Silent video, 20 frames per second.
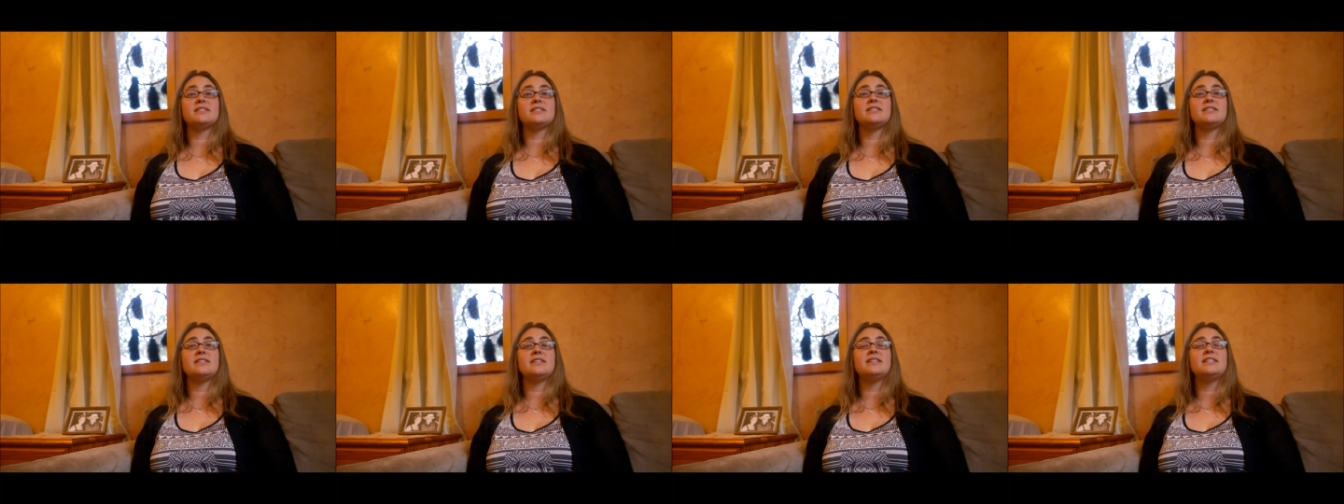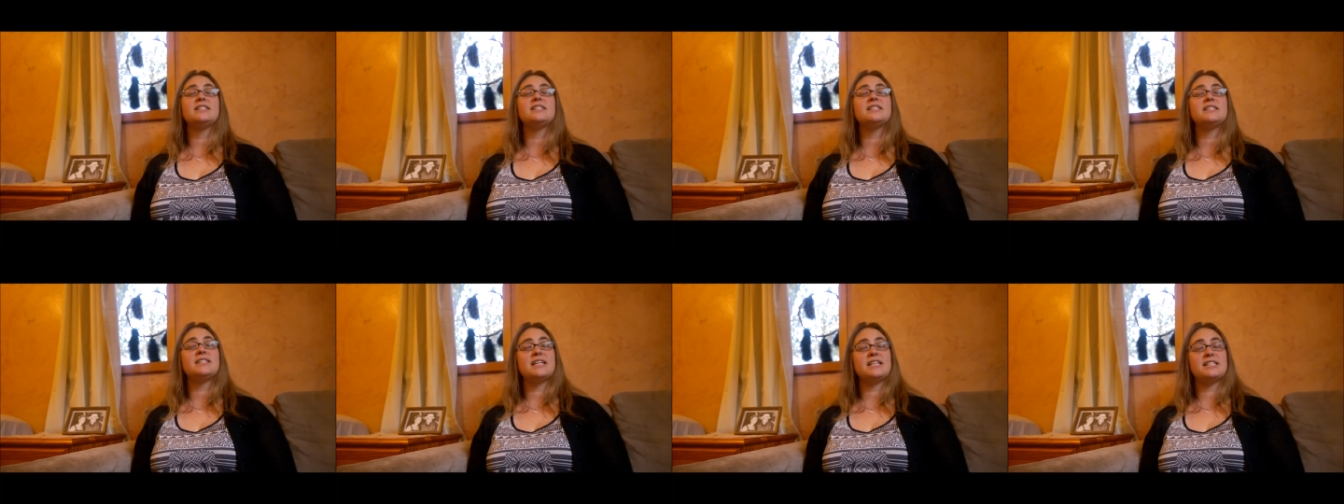And let's
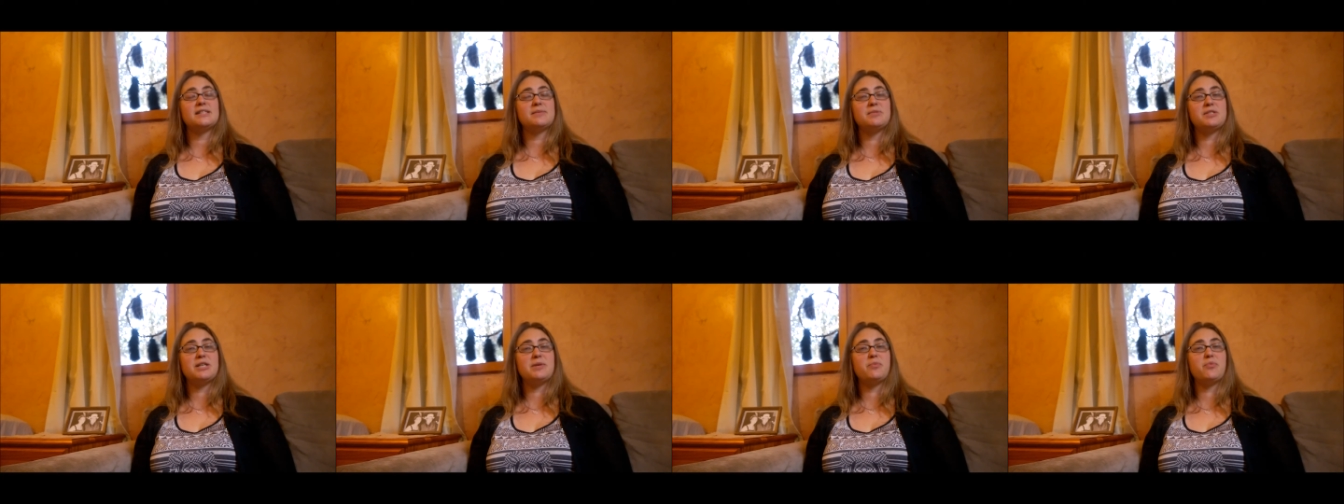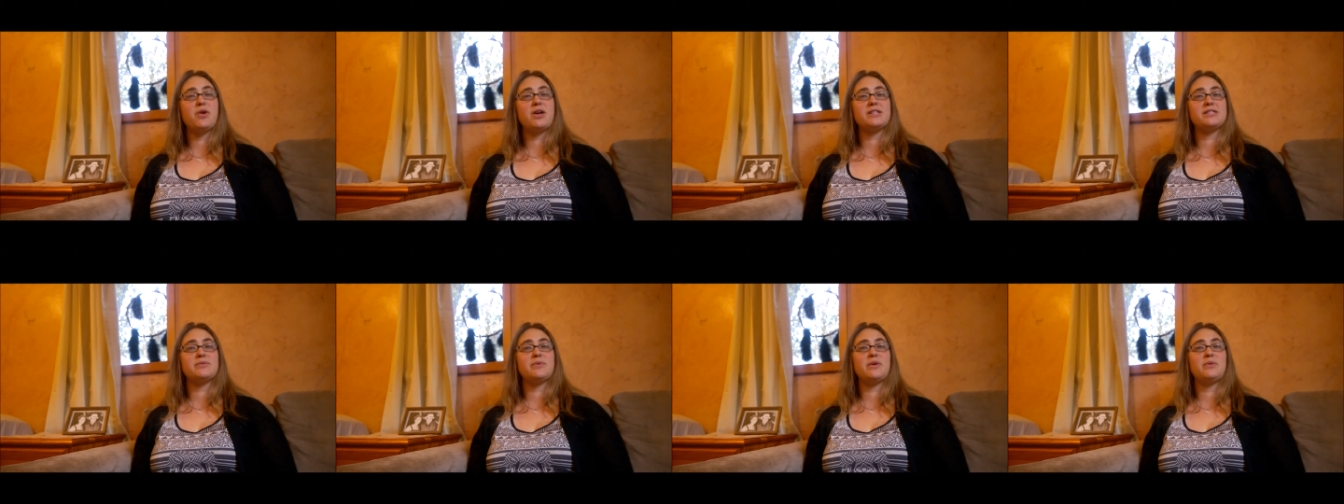take some deep
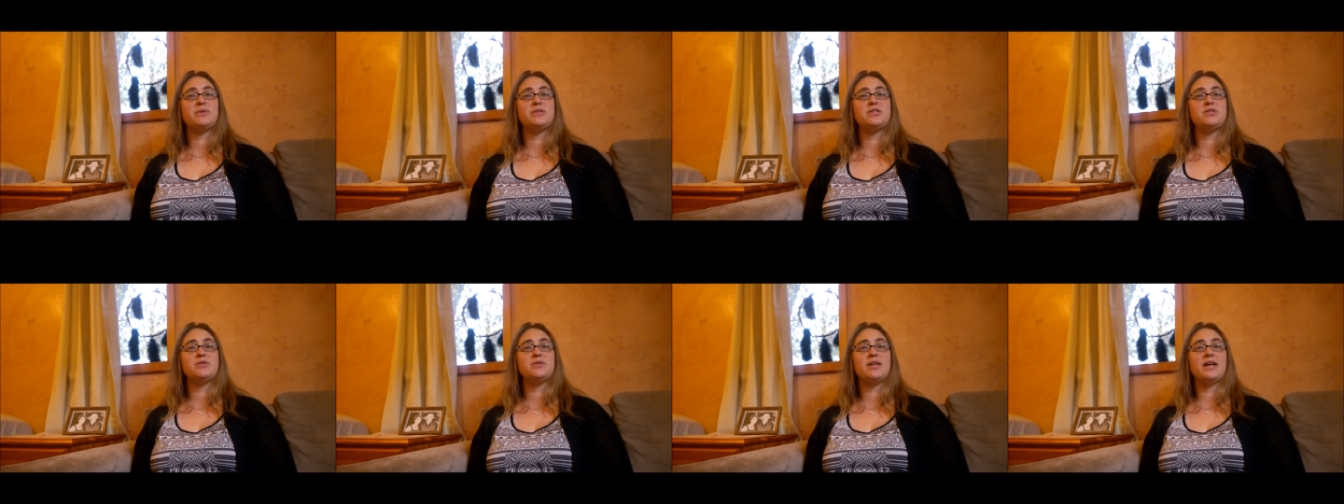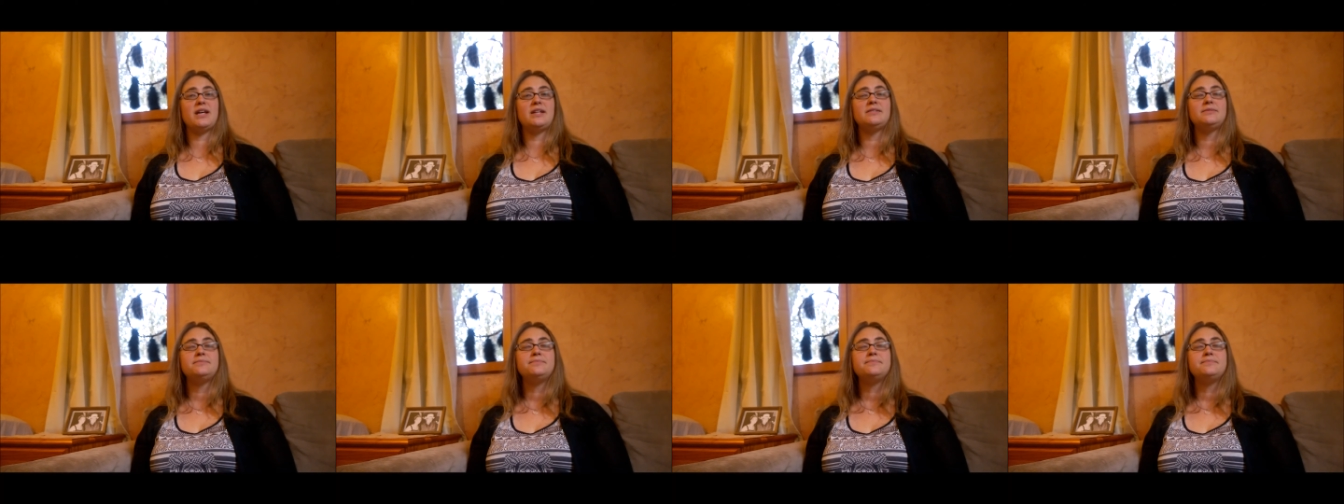breaths while we do that.